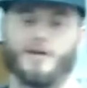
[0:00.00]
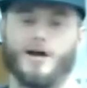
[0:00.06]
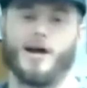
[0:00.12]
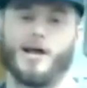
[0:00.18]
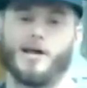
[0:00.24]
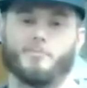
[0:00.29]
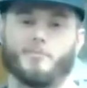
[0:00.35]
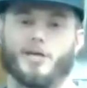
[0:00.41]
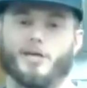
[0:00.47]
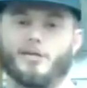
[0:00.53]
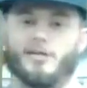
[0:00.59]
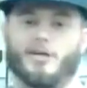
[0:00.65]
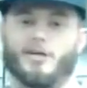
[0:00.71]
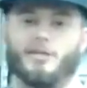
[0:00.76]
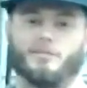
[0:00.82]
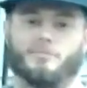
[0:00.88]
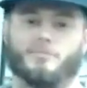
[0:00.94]
Hi, I'm Kelly
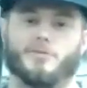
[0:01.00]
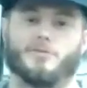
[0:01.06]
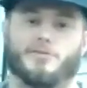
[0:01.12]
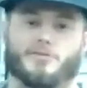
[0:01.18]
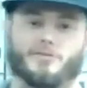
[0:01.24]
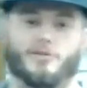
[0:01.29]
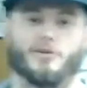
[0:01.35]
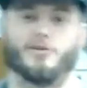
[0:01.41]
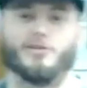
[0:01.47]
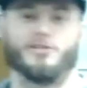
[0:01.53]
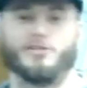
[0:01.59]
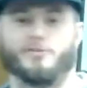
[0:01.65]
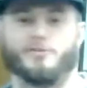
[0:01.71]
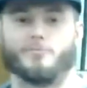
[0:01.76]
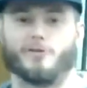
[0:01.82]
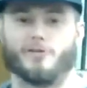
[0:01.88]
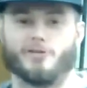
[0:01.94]
Cullis. This is Dirty
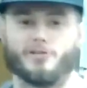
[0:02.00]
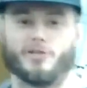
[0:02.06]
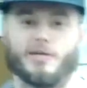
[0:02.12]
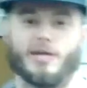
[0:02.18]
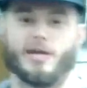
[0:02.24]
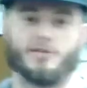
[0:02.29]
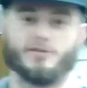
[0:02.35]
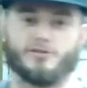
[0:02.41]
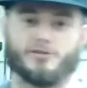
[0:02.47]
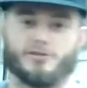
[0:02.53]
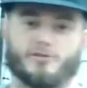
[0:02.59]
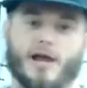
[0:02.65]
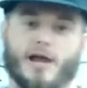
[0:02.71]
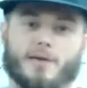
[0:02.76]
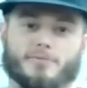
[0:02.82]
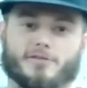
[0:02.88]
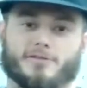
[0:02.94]
Gym. We're going to show you how to use
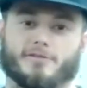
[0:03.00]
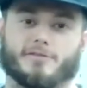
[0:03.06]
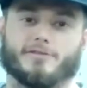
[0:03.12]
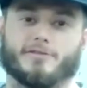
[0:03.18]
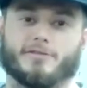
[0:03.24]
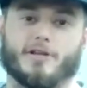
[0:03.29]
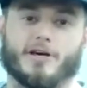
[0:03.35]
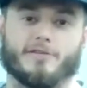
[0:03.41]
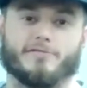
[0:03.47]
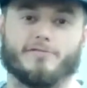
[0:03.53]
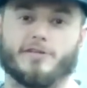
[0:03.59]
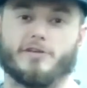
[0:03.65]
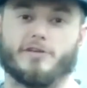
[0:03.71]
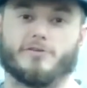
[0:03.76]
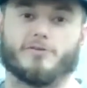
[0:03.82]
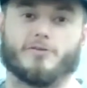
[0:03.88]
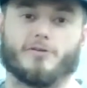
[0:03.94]
straps. There's a lot of
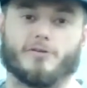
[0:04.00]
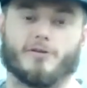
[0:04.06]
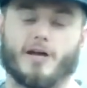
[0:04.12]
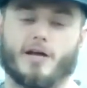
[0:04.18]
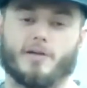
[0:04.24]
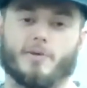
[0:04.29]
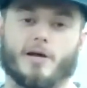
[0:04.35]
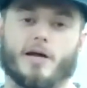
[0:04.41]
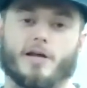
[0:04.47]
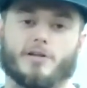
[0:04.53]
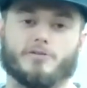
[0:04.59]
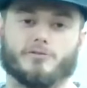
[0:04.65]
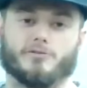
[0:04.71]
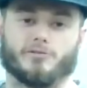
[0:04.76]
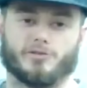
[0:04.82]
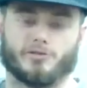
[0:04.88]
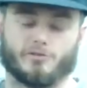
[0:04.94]
videos going around about how to
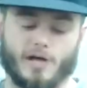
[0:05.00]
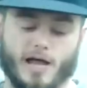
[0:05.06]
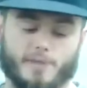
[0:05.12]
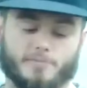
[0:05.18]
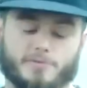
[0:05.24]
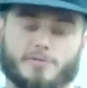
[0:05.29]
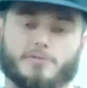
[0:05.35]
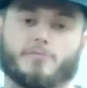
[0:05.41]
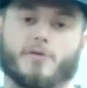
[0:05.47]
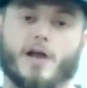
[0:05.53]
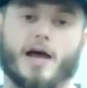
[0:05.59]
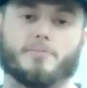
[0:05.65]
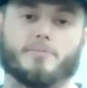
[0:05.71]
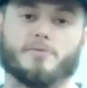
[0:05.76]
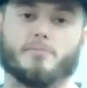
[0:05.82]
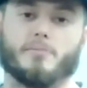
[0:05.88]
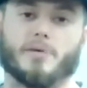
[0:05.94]
use straps and
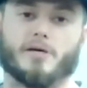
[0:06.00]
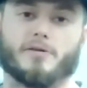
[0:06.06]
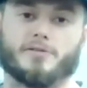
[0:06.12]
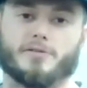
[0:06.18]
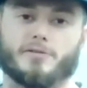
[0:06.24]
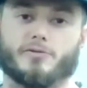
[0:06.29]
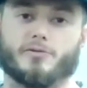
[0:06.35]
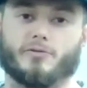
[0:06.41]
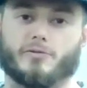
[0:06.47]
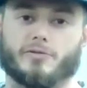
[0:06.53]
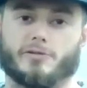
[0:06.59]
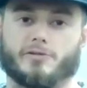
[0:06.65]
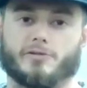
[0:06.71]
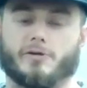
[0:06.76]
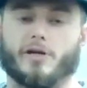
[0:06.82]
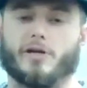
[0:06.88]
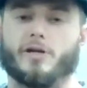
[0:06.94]
wraps and belts and tools of
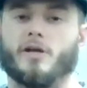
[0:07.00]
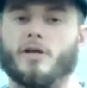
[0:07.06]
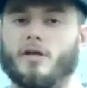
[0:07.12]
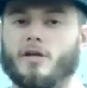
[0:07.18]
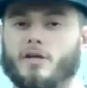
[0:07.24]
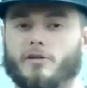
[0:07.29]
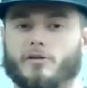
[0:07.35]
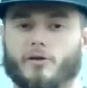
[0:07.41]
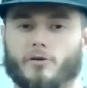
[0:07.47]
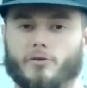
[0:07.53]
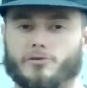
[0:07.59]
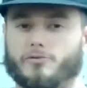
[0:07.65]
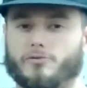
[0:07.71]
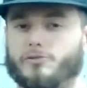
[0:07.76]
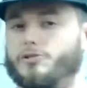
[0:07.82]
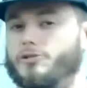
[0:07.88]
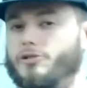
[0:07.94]
the trade. No
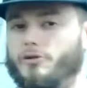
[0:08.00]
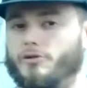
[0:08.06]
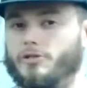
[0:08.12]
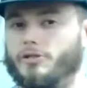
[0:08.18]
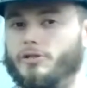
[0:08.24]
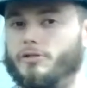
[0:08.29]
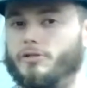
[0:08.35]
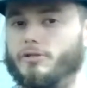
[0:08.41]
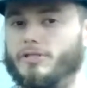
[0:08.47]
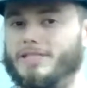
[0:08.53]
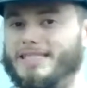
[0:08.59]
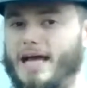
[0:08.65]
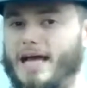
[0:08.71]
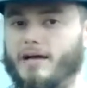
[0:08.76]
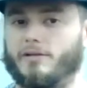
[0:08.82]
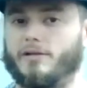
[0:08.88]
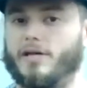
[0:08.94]
one's really shown you
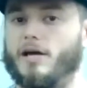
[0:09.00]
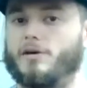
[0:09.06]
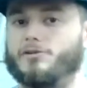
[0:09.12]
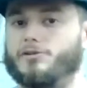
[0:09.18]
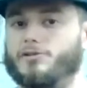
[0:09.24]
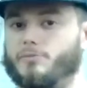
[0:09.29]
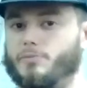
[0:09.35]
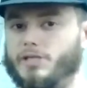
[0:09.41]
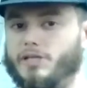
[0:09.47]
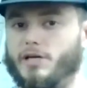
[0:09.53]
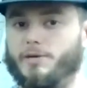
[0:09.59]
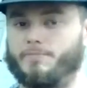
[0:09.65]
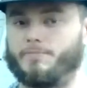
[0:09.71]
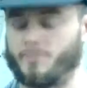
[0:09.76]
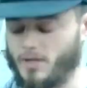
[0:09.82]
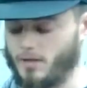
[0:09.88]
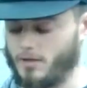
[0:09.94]
exactly how it should be done.